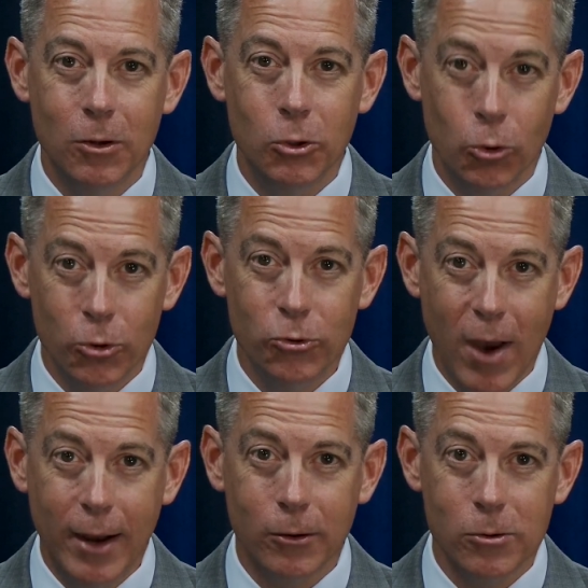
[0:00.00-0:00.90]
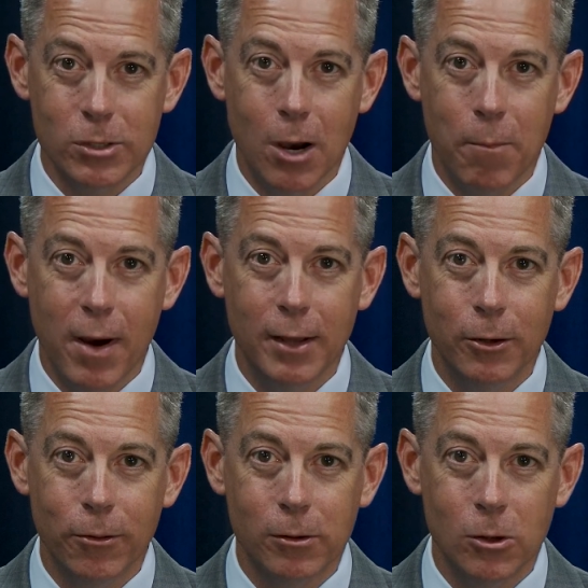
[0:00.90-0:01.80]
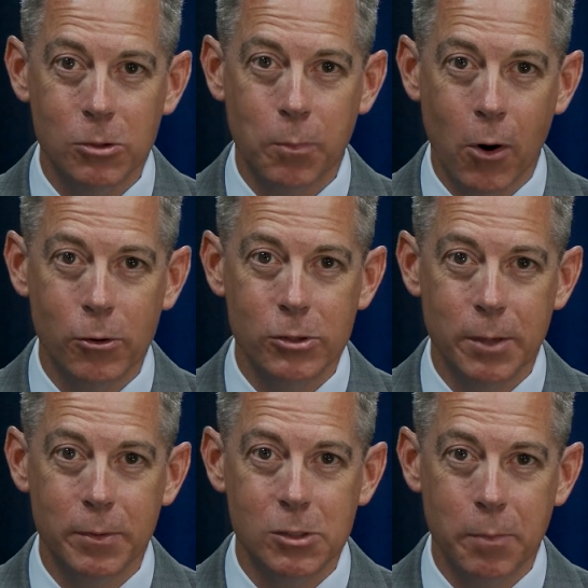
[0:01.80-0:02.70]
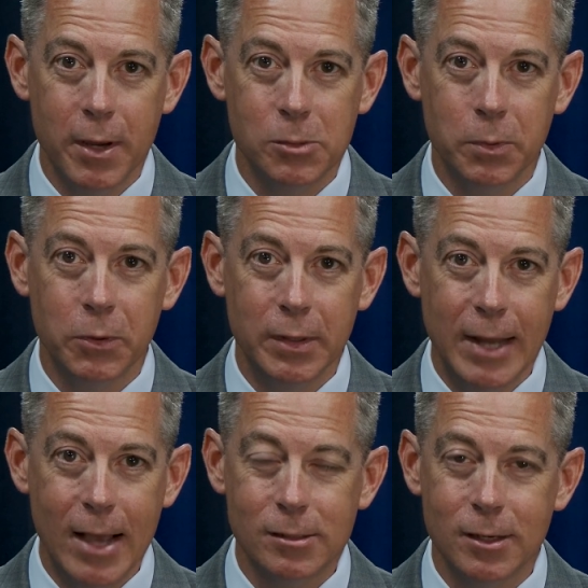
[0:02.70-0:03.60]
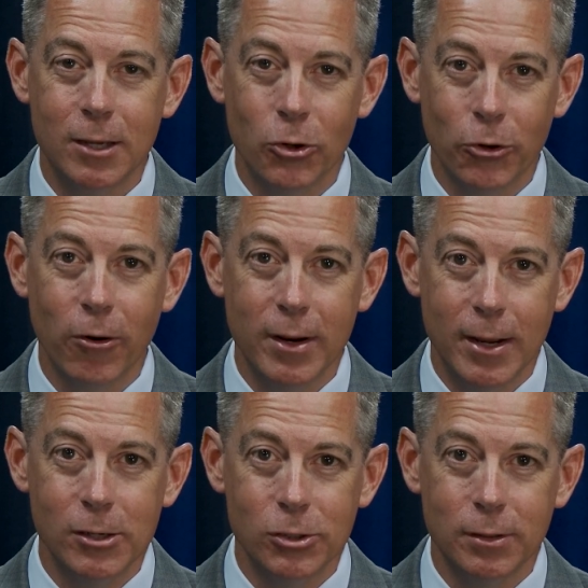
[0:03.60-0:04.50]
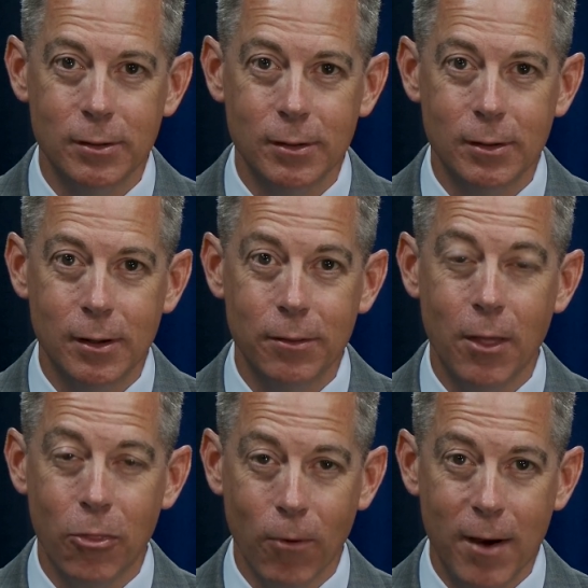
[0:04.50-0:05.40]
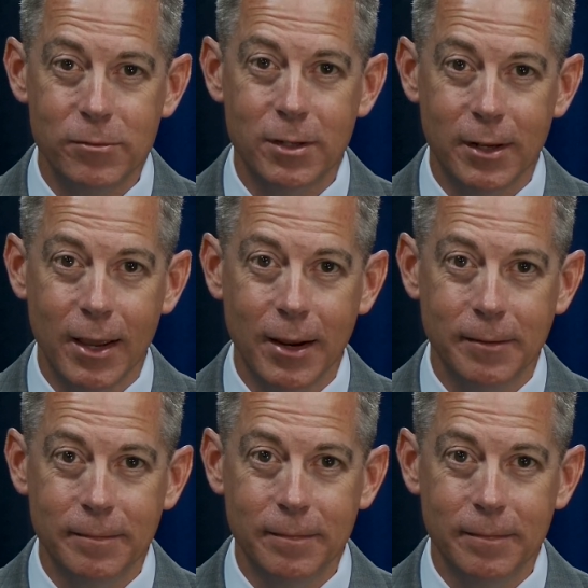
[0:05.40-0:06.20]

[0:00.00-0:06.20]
your trackers helped pioneer the close partnership in space between NASA and your great nation that thrives today.